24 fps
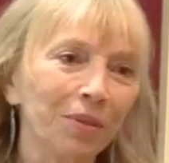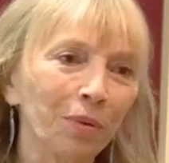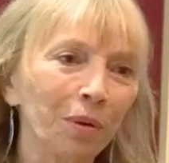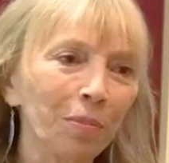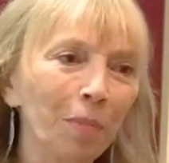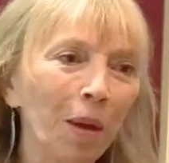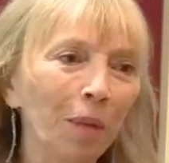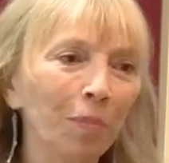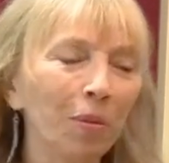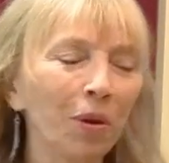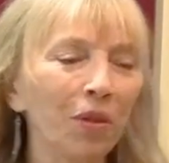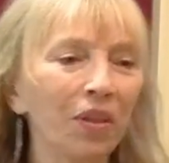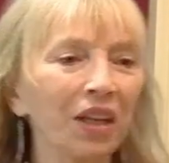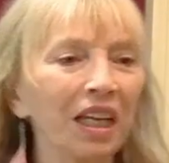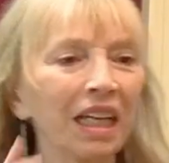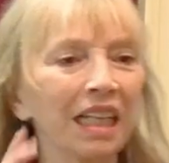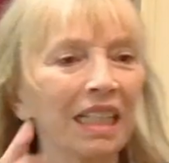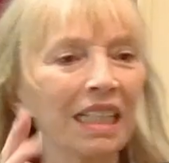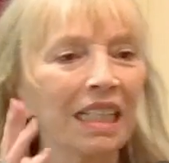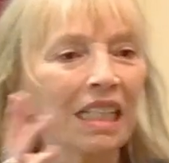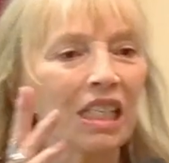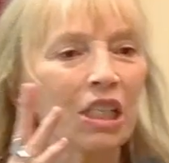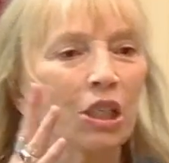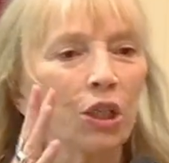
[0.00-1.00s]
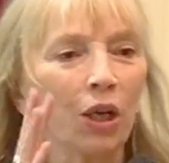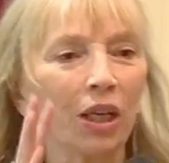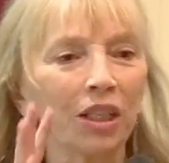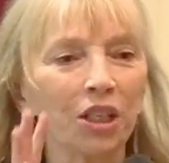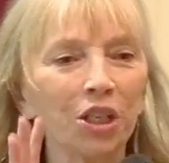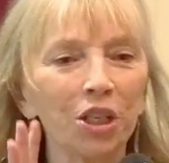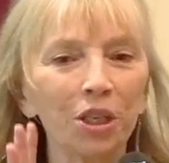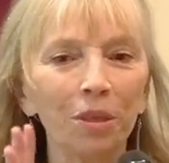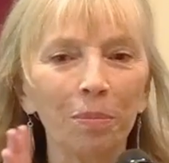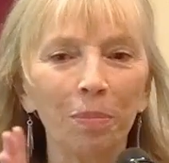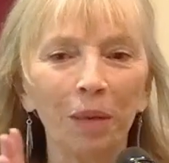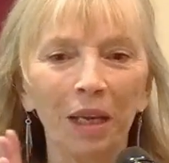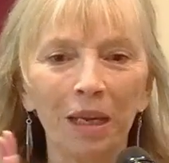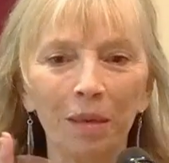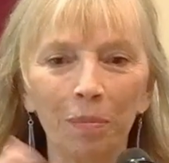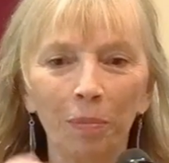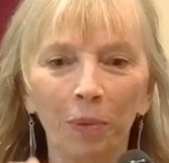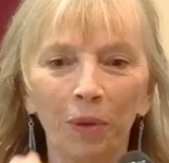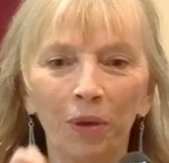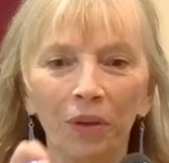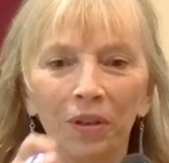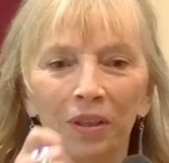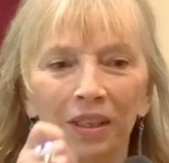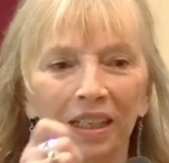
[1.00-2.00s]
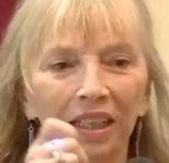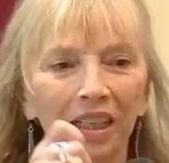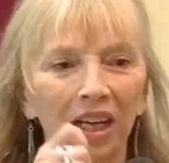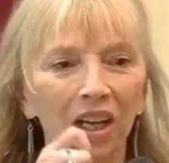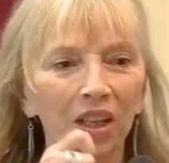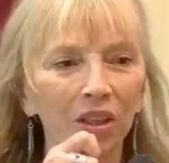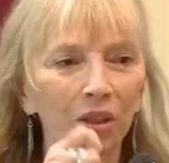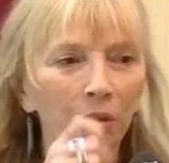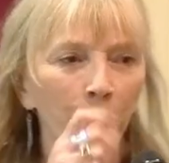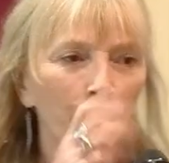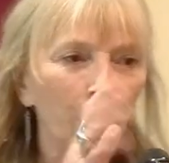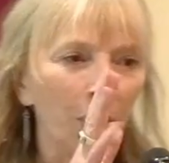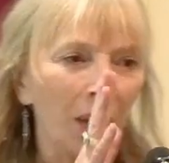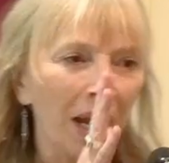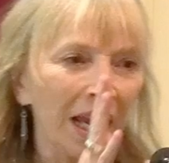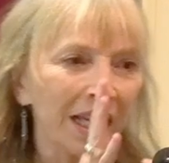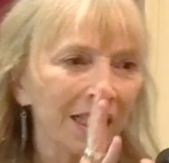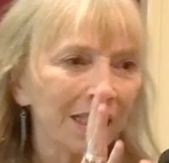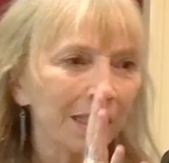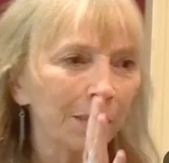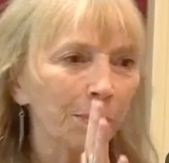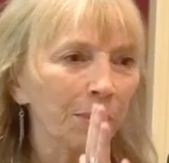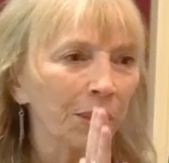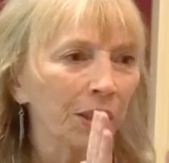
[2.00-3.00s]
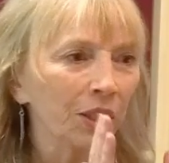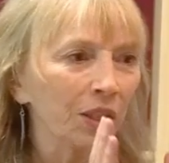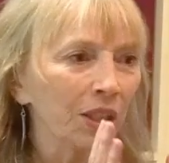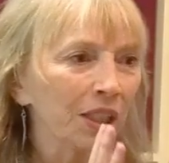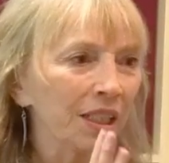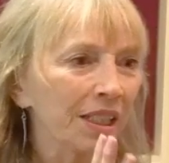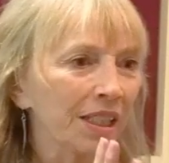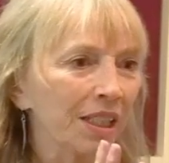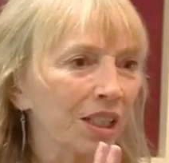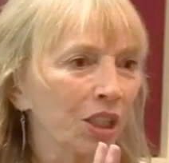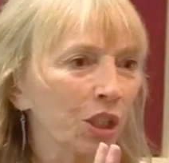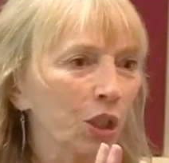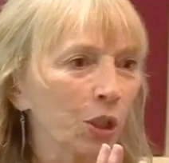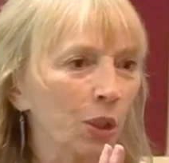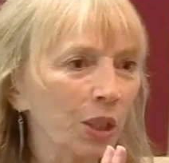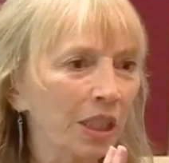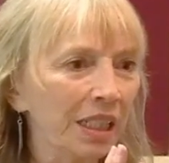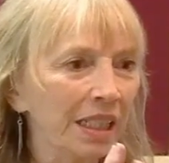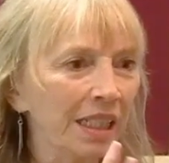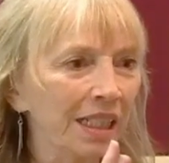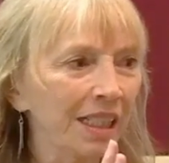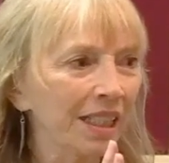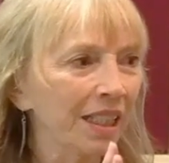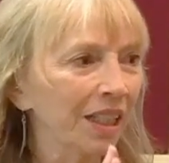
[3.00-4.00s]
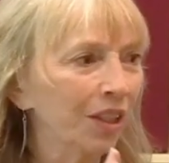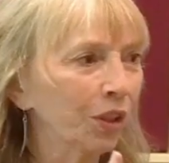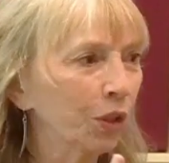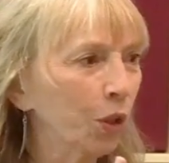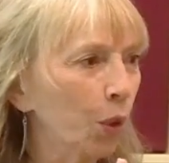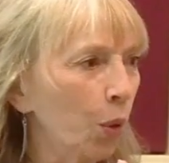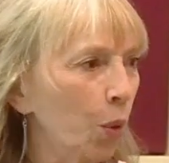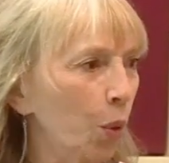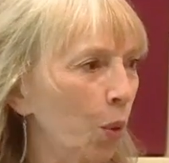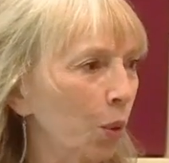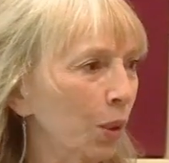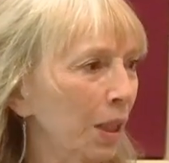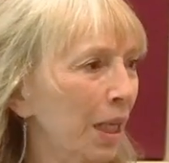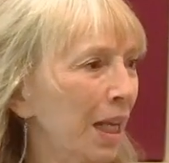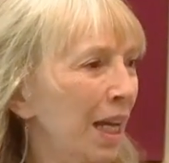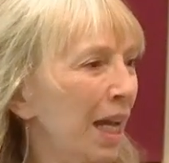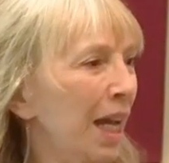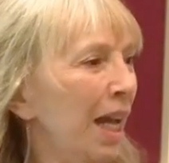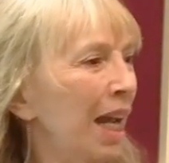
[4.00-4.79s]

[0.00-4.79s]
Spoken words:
Remember the construction paper, the color raspberries and green and gold,